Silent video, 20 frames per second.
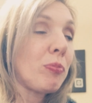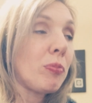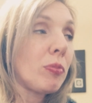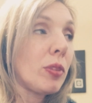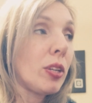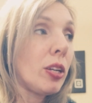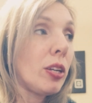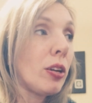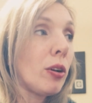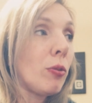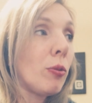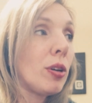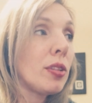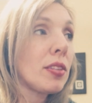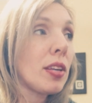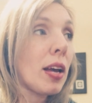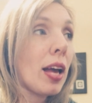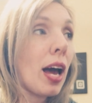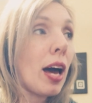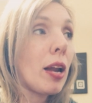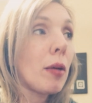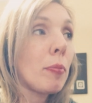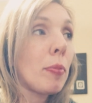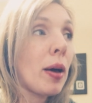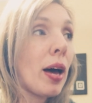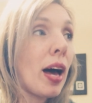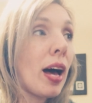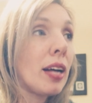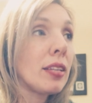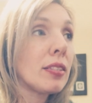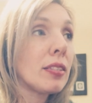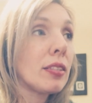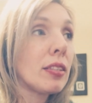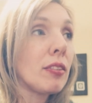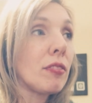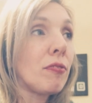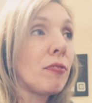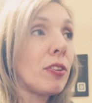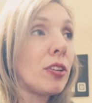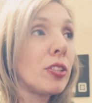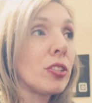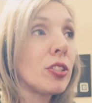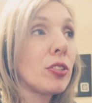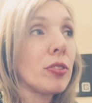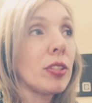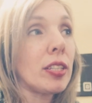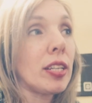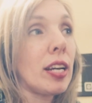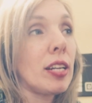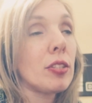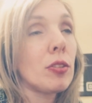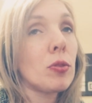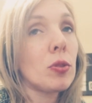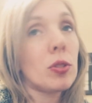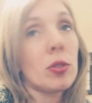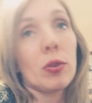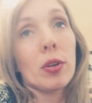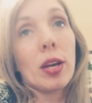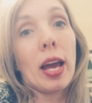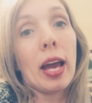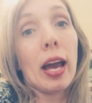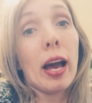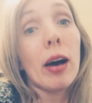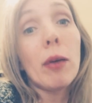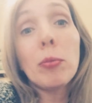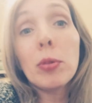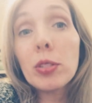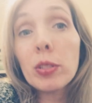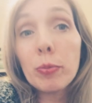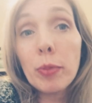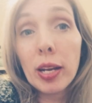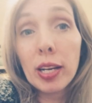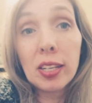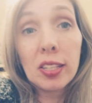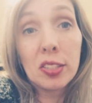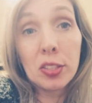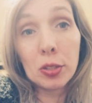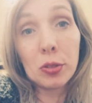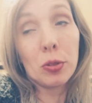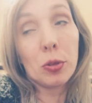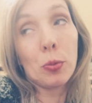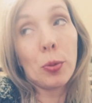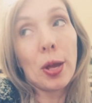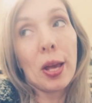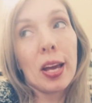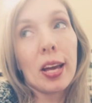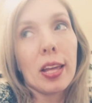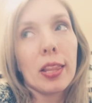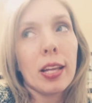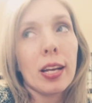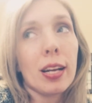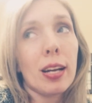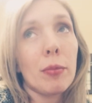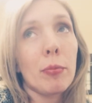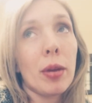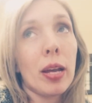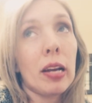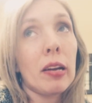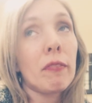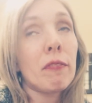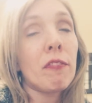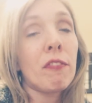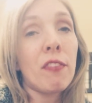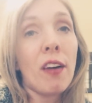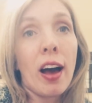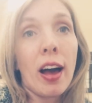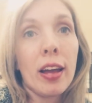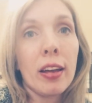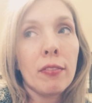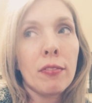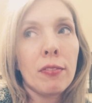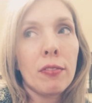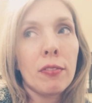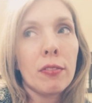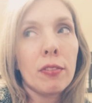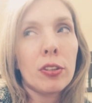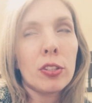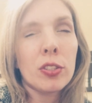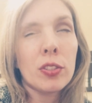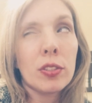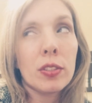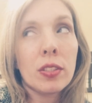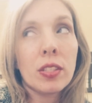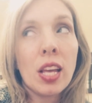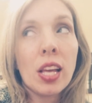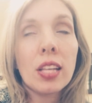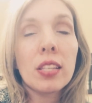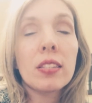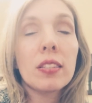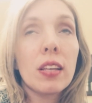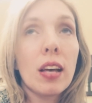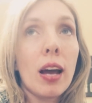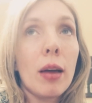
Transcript: you know, once I got it past the first three days, it was okay. I almost made it to a week. I think I made five or six.